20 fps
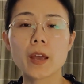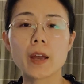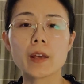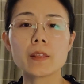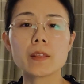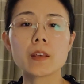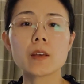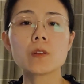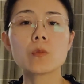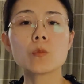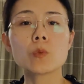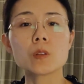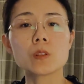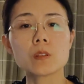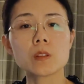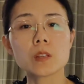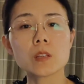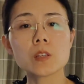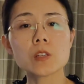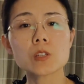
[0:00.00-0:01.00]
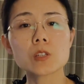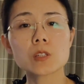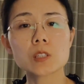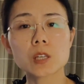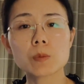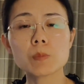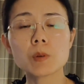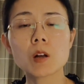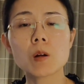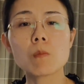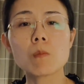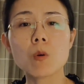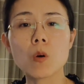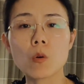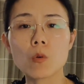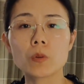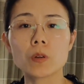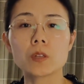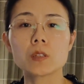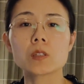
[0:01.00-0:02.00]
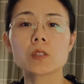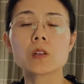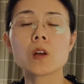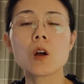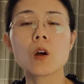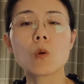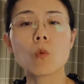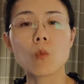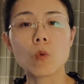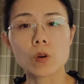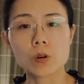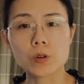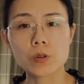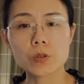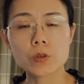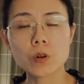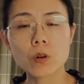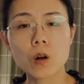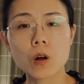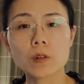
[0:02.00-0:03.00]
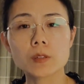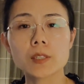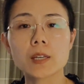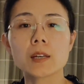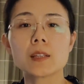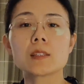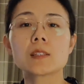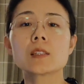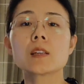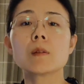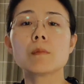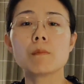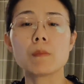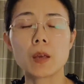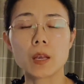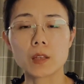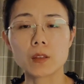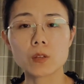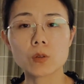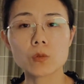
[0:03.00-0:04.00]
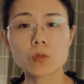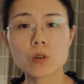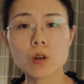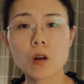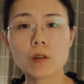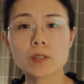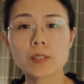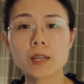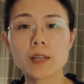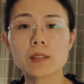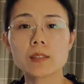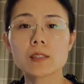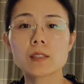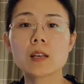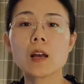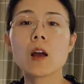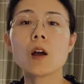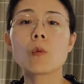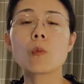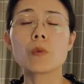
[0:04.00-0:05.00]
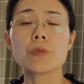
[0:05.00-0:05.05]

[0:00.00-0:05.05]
And then with each subcomponents, what are your contents? Make those contents.